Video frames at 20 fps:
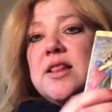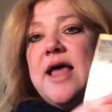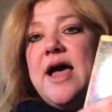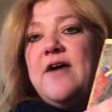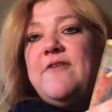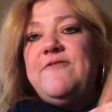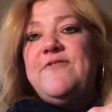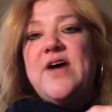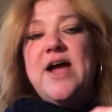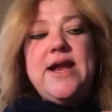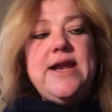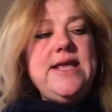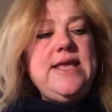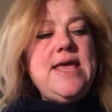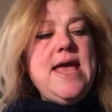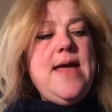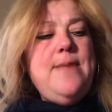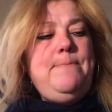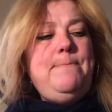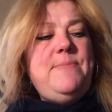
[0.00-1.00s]
Clarified
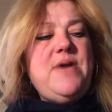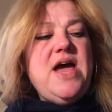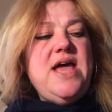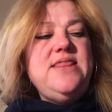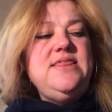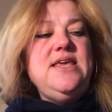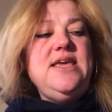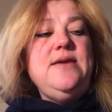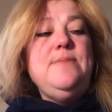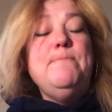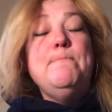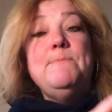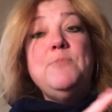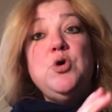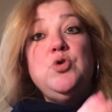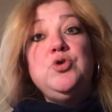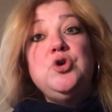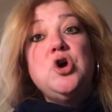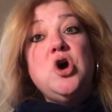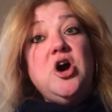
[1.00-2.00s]
again by the
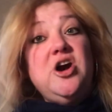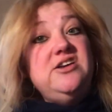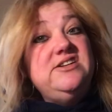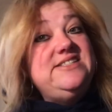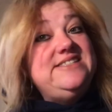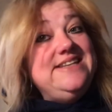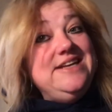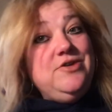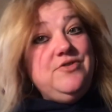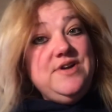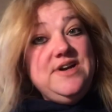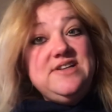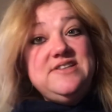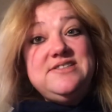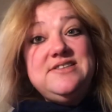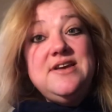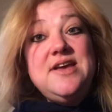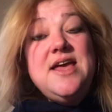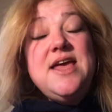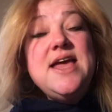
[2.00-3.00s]
moon card
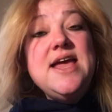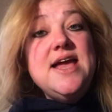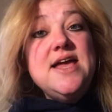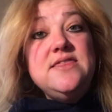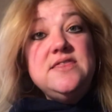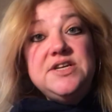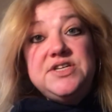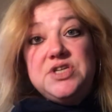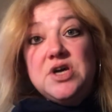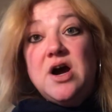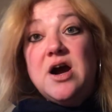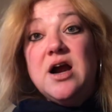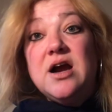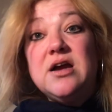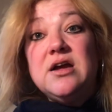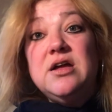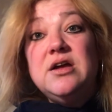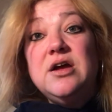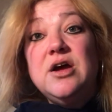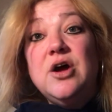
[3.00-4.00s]
secrets in the
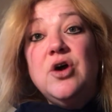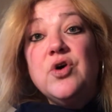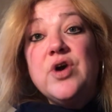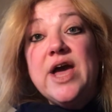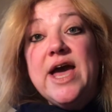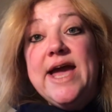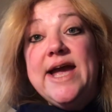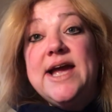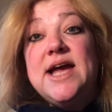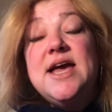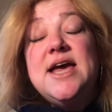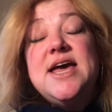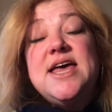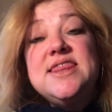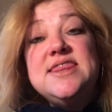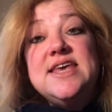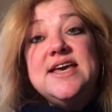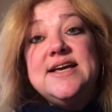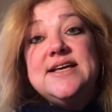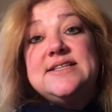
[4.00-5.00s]
dark, okay?
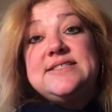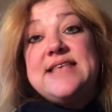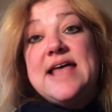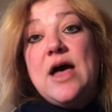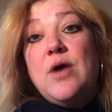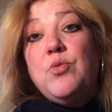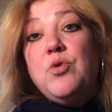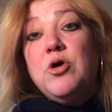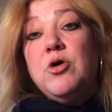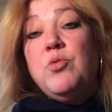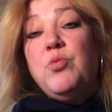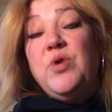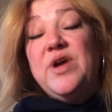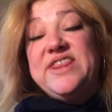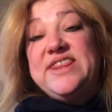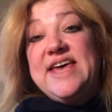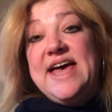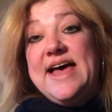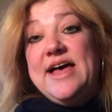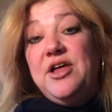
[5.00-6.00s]
Things that were
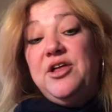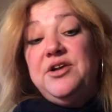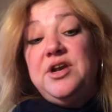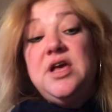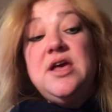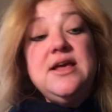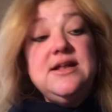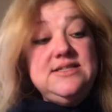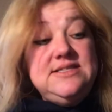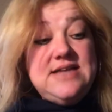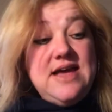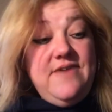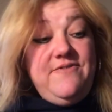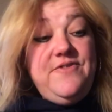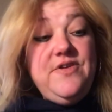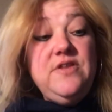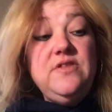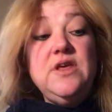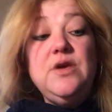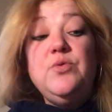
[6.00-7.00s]
withheld,
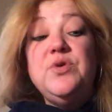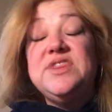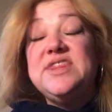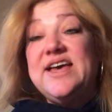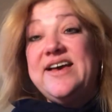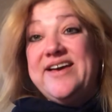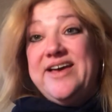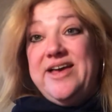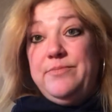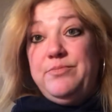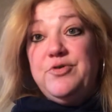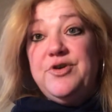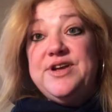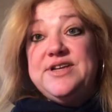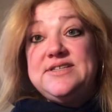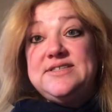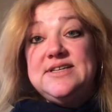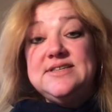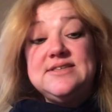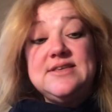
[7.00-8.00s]
definitely with the high
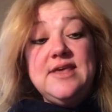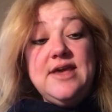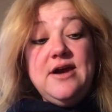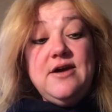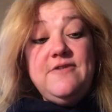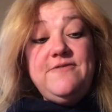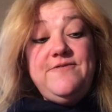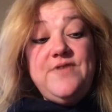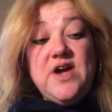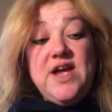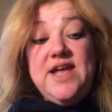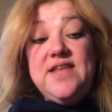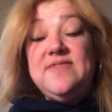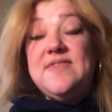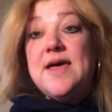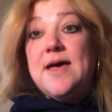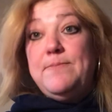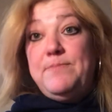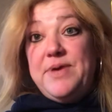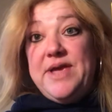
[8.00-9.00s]
priestess clarifying
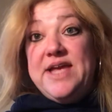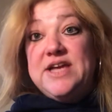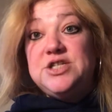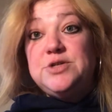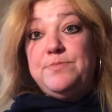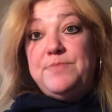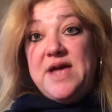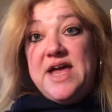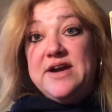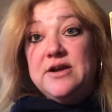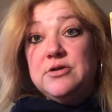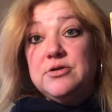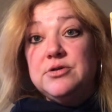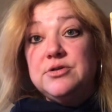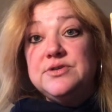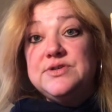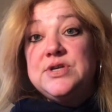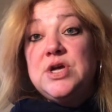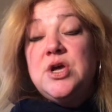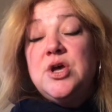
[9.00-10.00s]
that page of
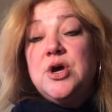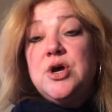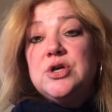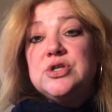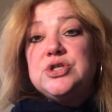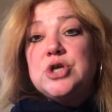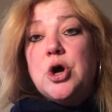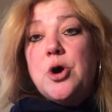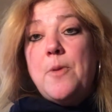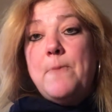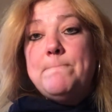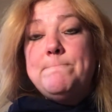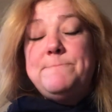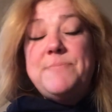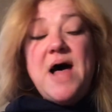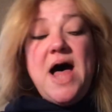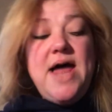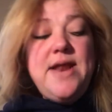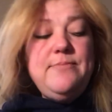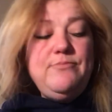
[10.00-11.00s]
pentacles. So
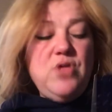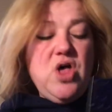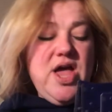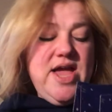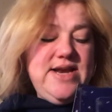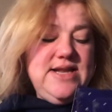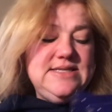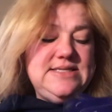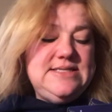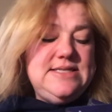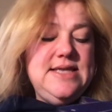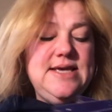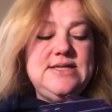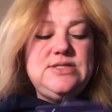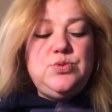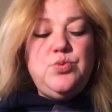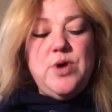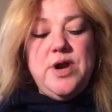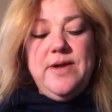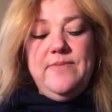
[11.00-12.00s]
bottom line is
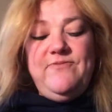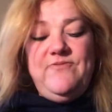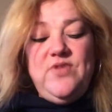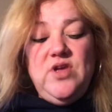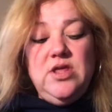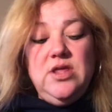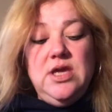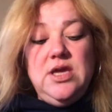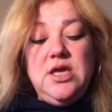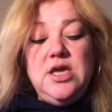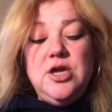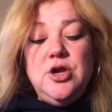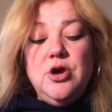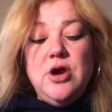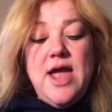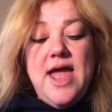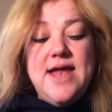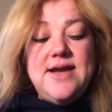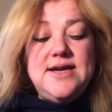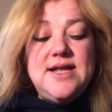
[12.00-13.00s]
this, what I'm feeling
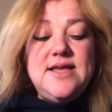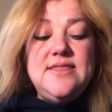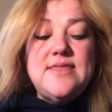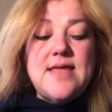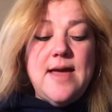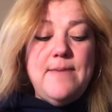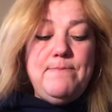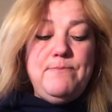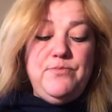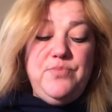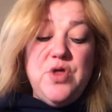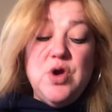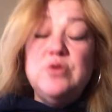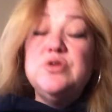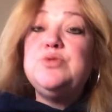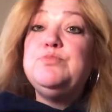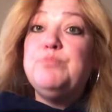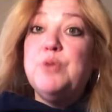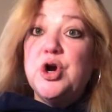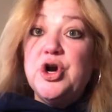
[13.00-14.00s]
here, ending that
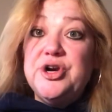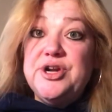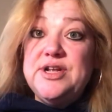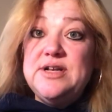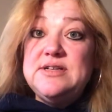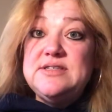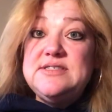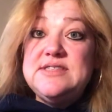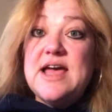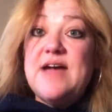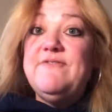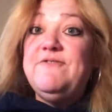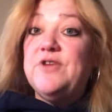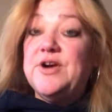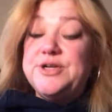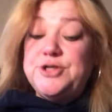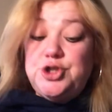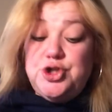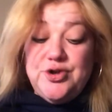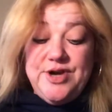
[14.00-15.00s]
those burdens, that
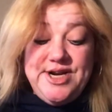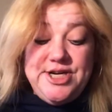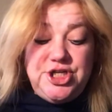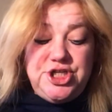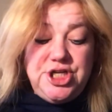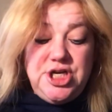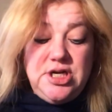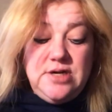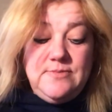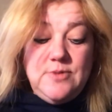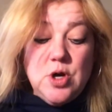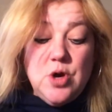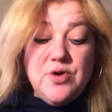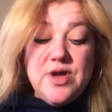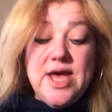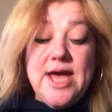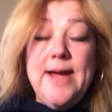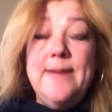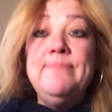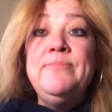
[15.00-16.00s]
frustration,
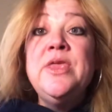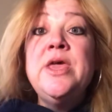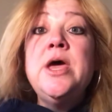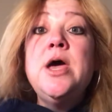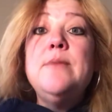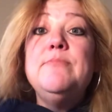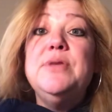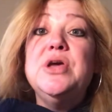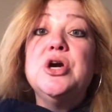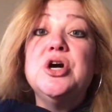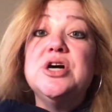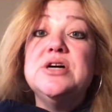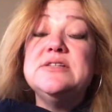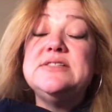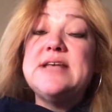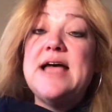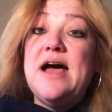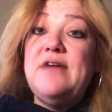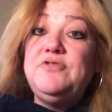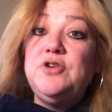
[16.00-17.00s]
okay?
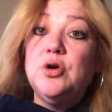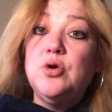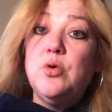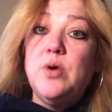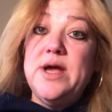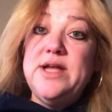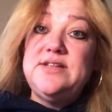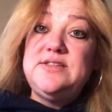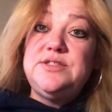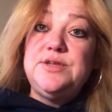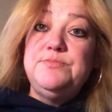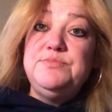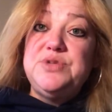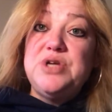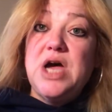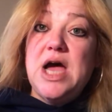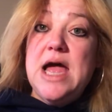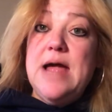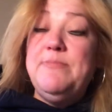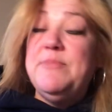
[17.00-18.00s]
Because after quite some
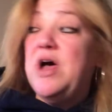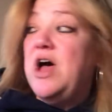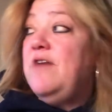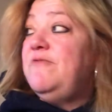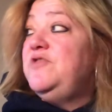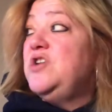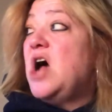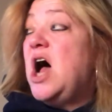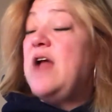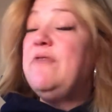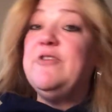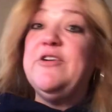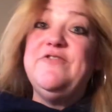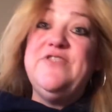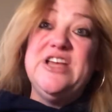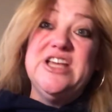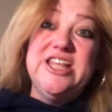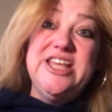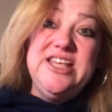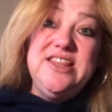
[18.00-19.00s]
time of not
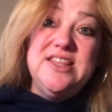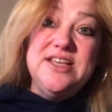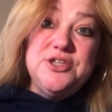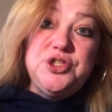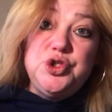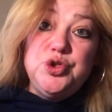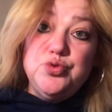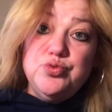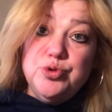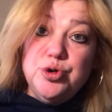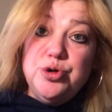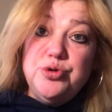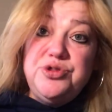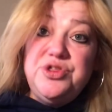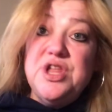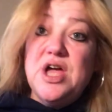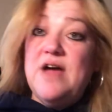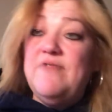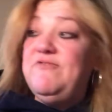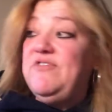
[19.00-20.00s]
revealing this
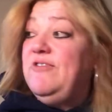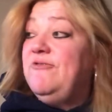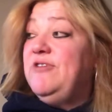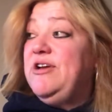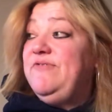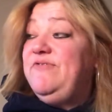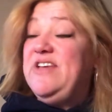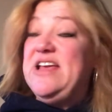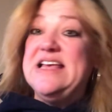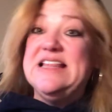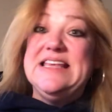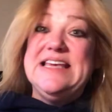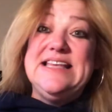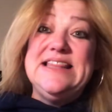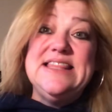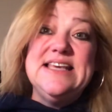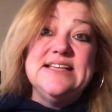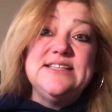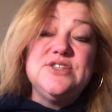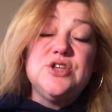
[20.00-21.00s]
truth, not
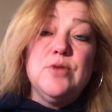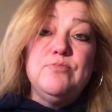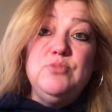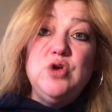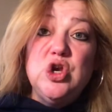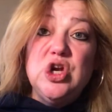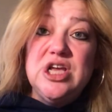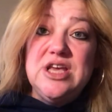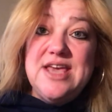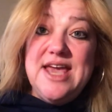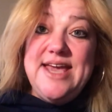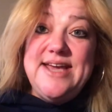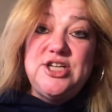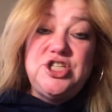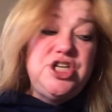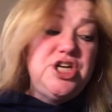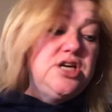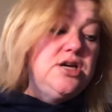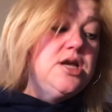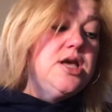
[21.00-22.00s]
revealing this
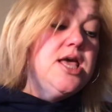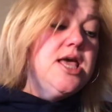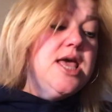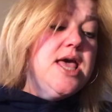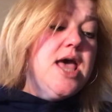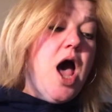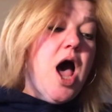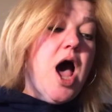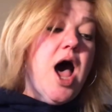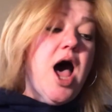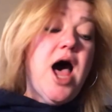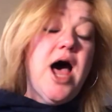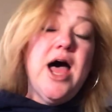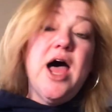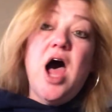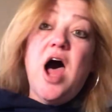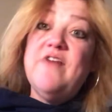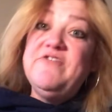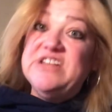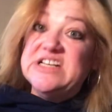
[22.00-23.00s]
communication, uh,
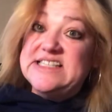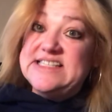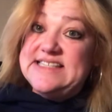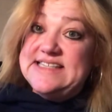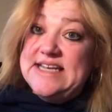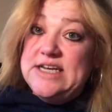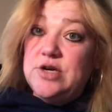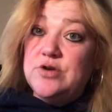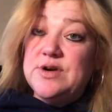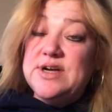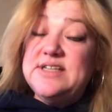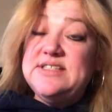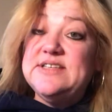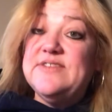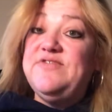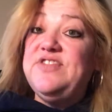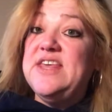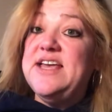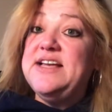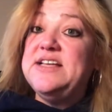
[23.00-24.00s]
of the secrets
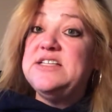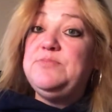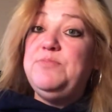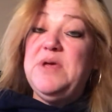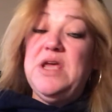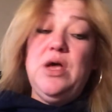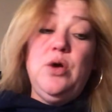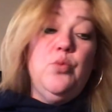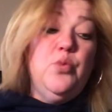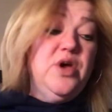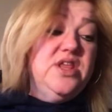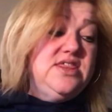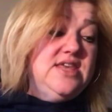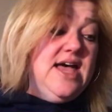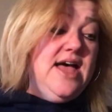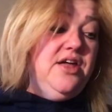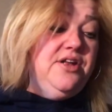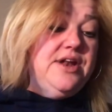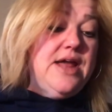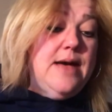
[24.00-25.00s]
of things being
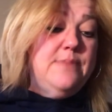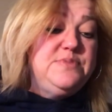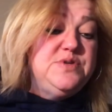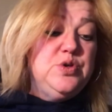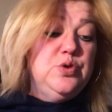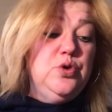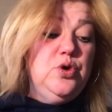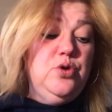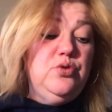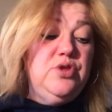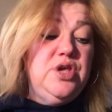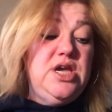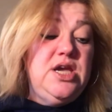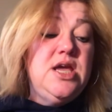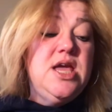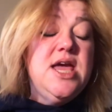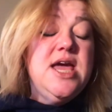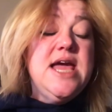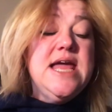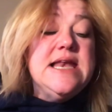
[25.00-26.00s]
withheld,
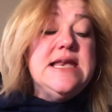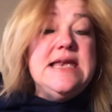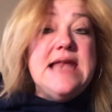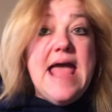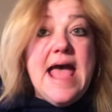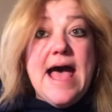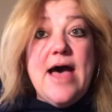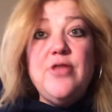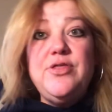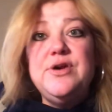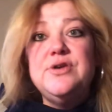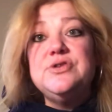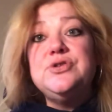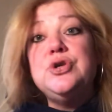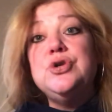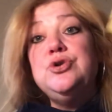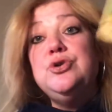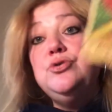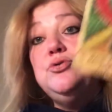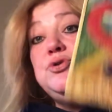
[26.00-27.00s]
absolutely. Now there's
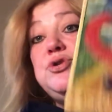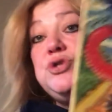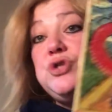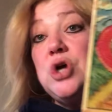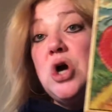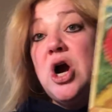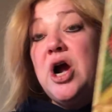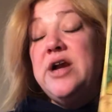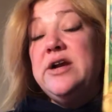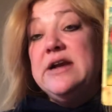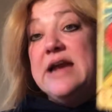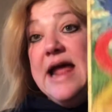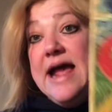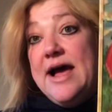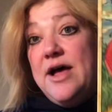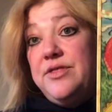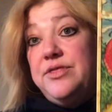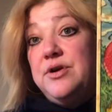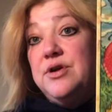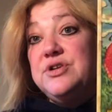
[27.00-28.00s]
a new start.
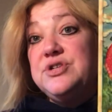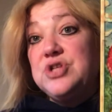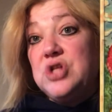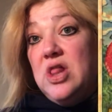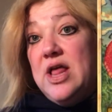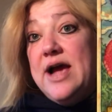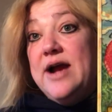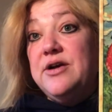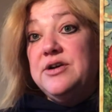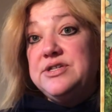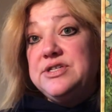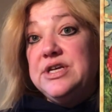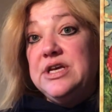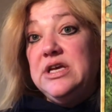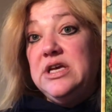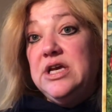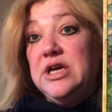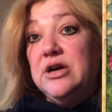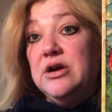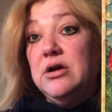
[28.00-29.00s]
Now there's clarity
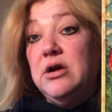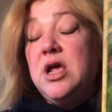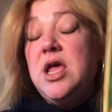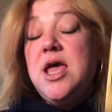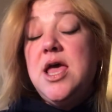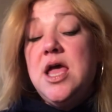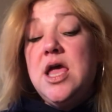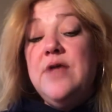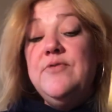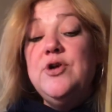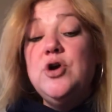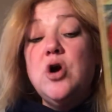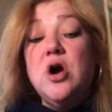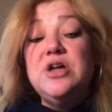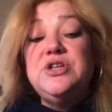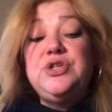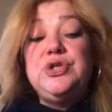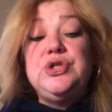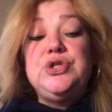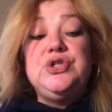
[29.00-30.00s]
here in
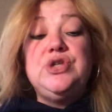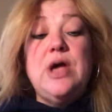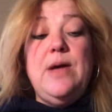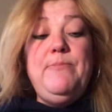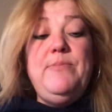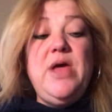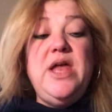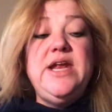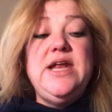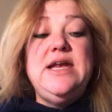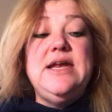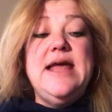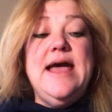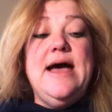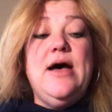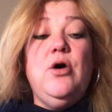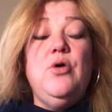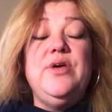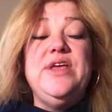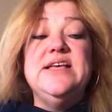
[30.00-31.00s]
regards to somebody
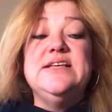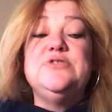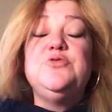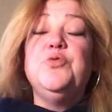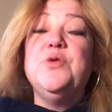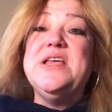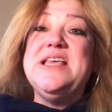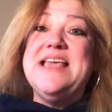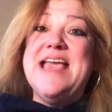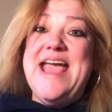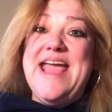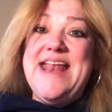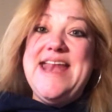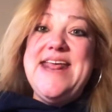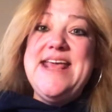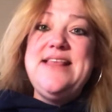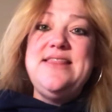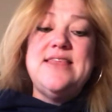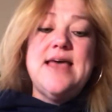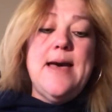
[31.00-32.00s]
now is
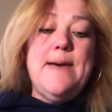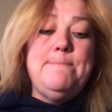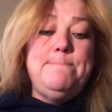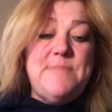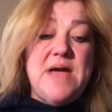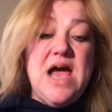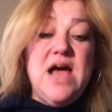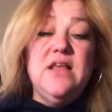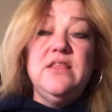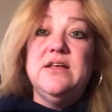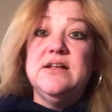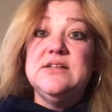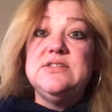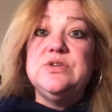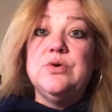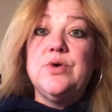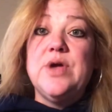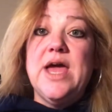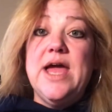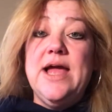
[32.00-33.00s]
regaining that
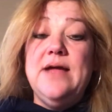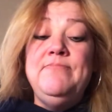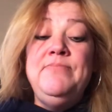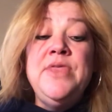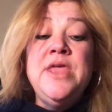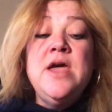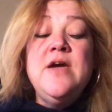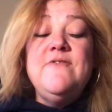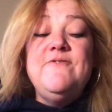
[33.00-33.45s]
balance, okay?